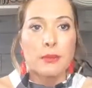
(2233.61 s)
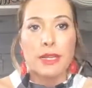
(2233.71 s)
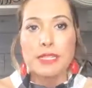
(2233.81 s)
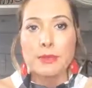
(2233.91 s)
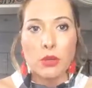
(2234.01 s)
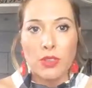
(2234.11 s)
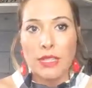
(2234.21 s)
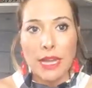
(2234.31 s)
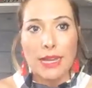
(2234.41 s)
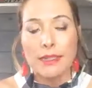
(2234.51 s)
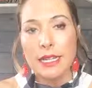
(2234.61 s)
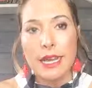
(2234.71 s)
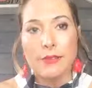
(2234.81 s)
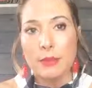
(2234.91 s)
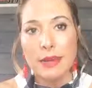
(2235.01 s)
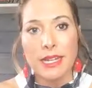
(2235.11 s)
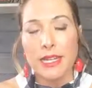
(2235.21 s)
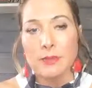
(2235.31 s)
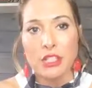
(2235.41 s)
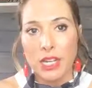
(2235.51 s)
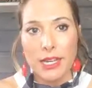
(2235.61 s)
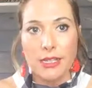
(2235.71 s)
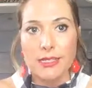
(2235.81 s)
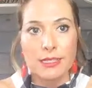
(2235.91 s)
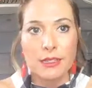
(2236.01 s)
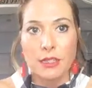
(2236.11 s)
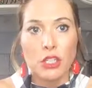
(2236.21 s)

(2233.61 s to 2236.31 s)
Because more than likely, everybody objects.